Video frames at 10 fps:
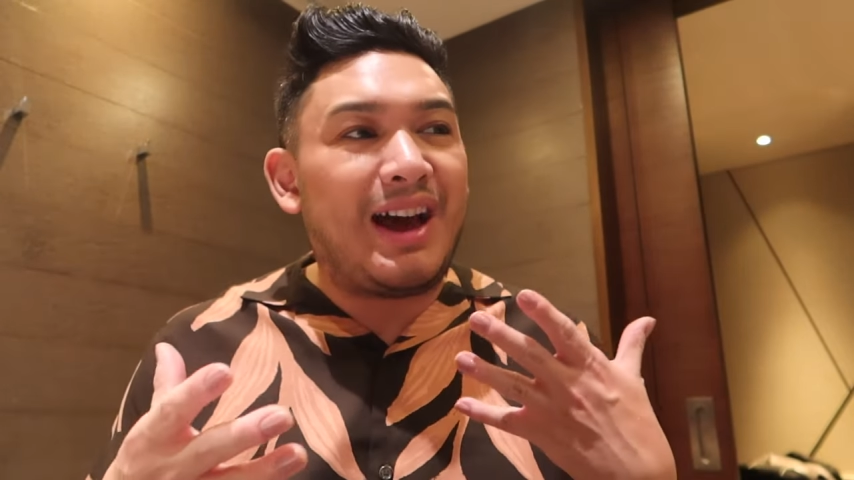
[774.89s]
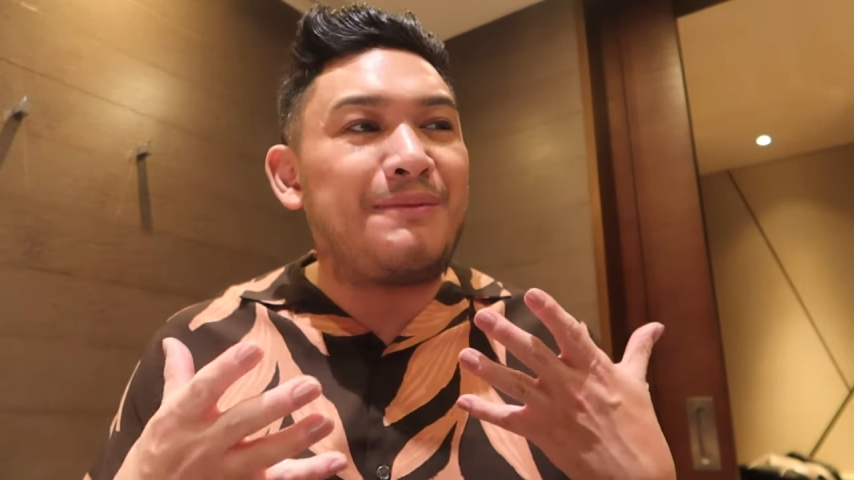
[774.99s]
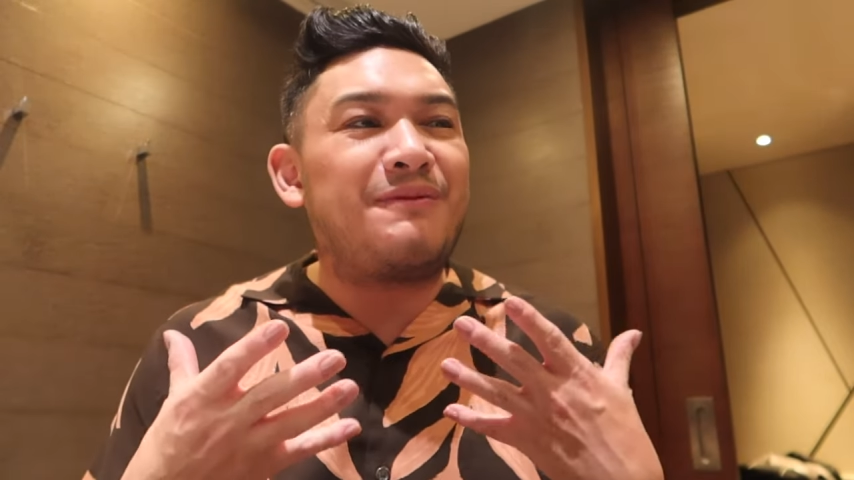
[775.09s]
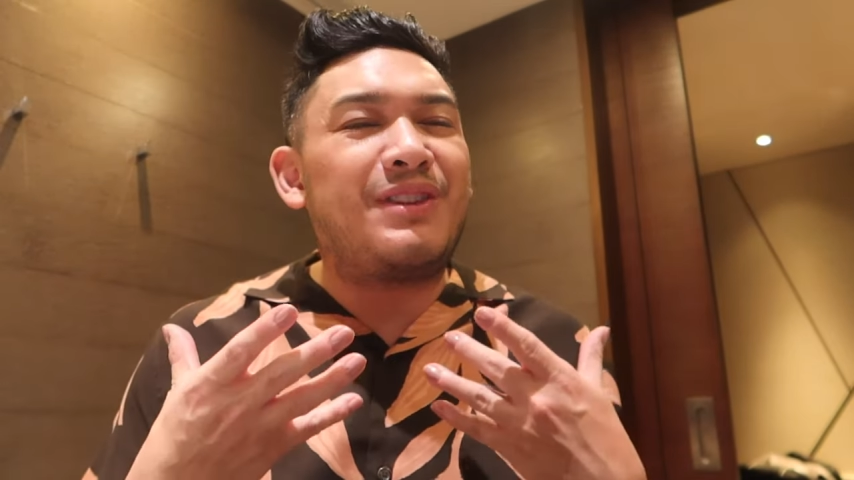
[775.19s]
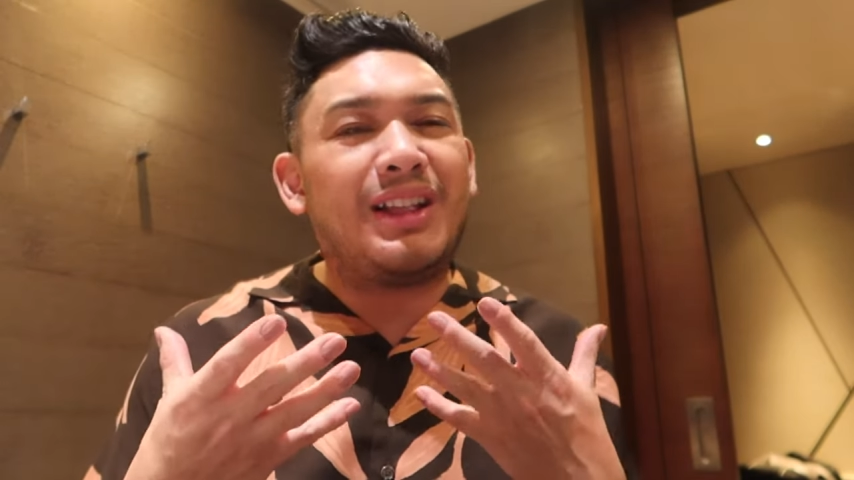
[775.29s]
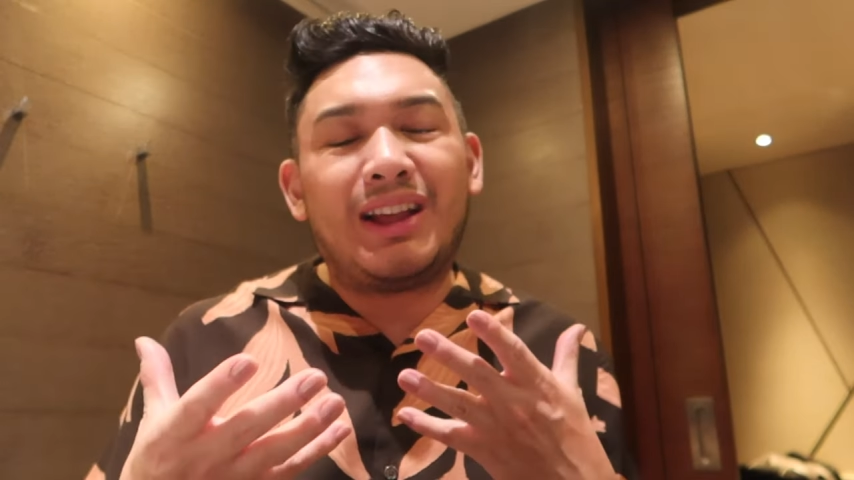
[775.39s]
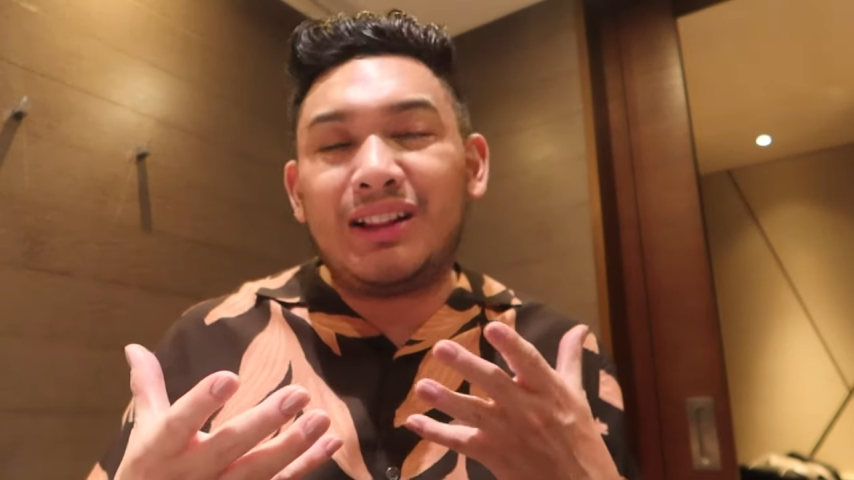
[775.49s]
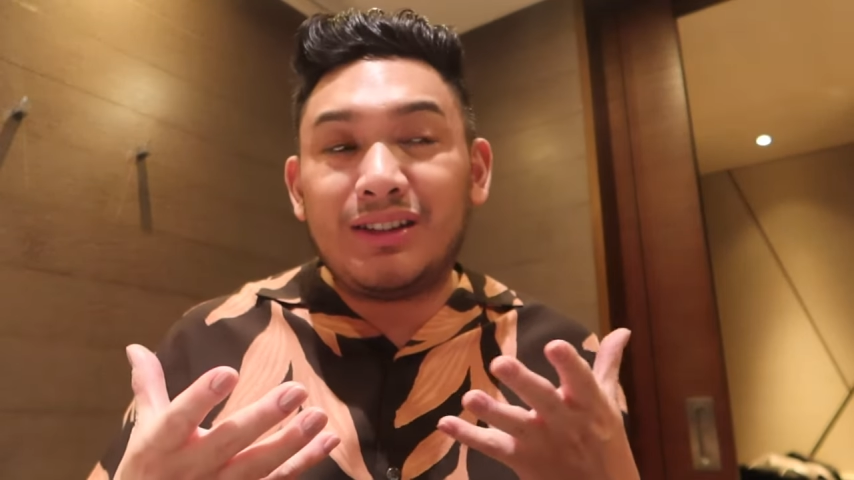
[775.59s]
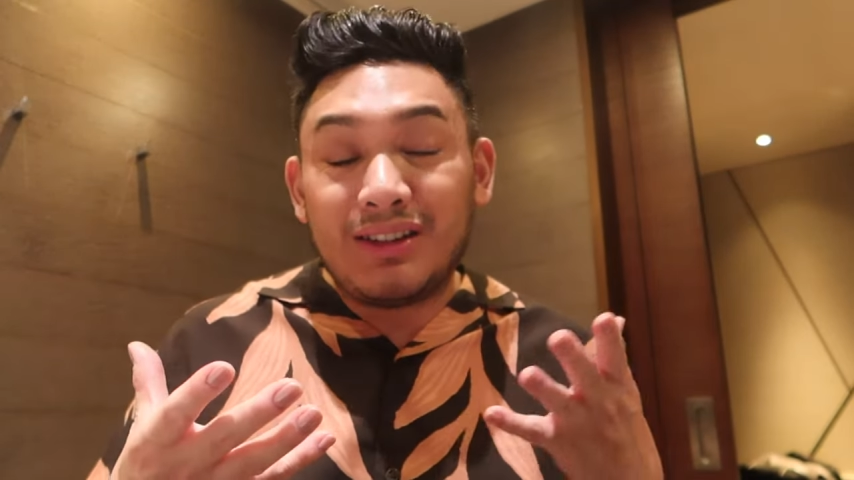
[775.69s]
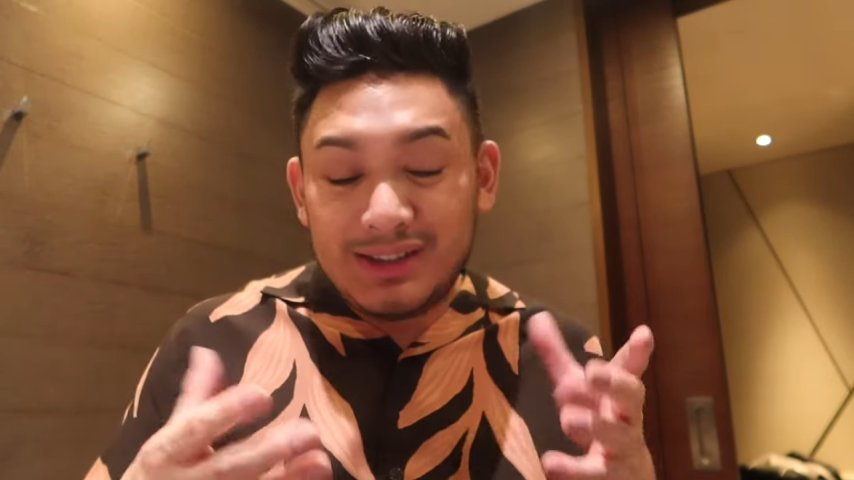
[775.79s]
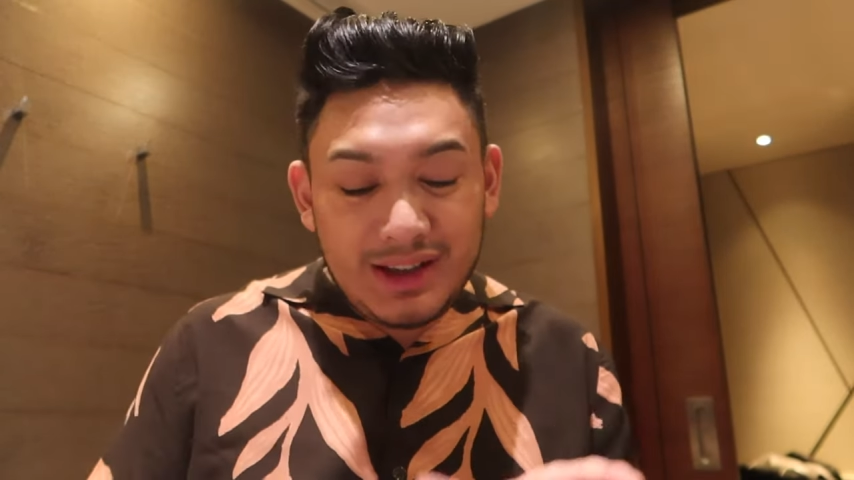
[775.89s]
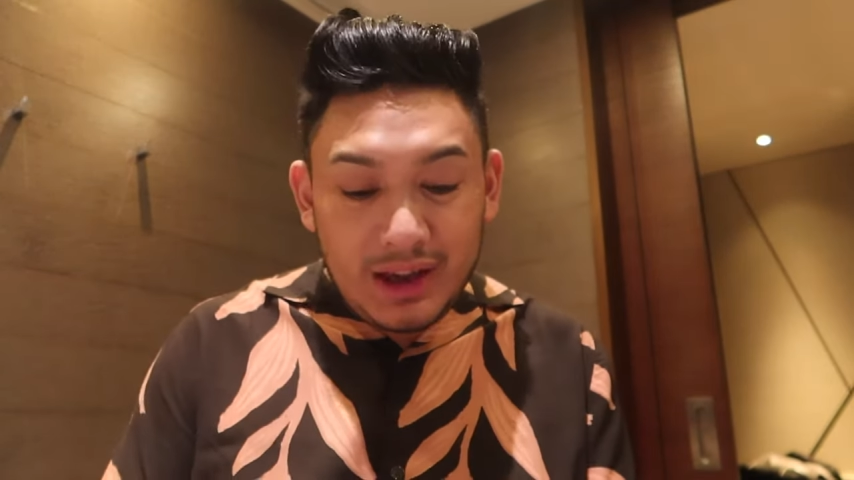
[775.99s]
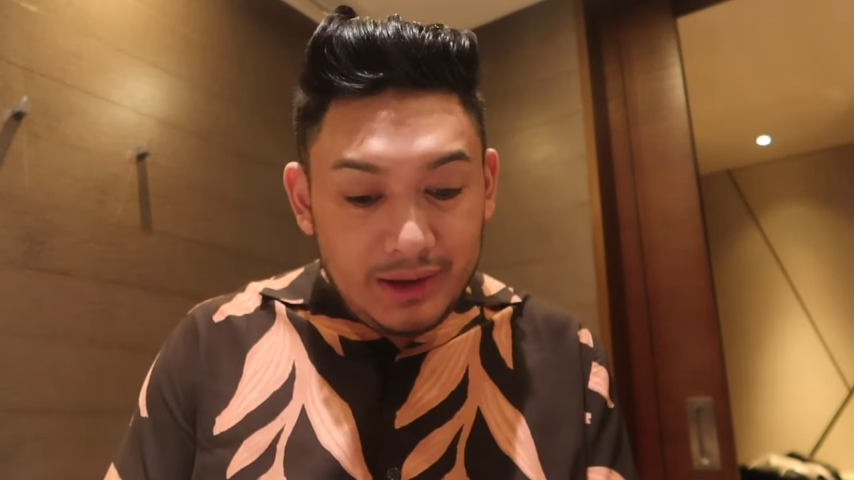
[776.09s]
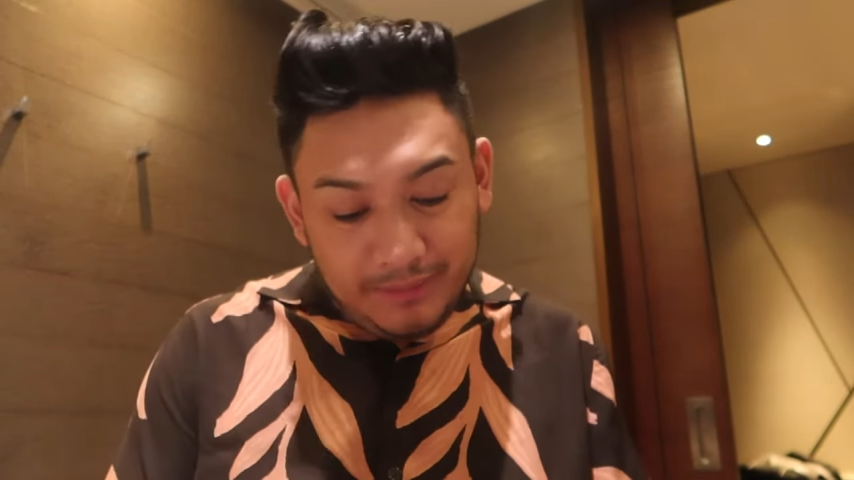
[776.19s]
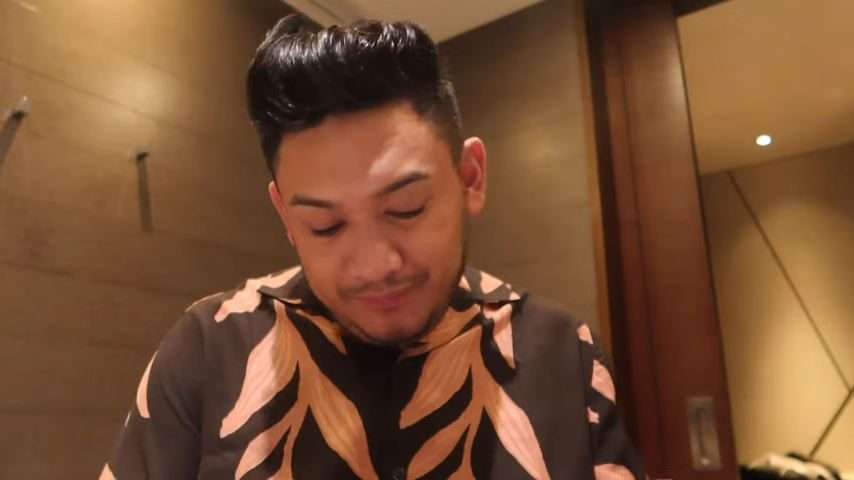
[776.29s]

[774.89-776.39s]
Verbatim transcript: I'm feeling a little sick.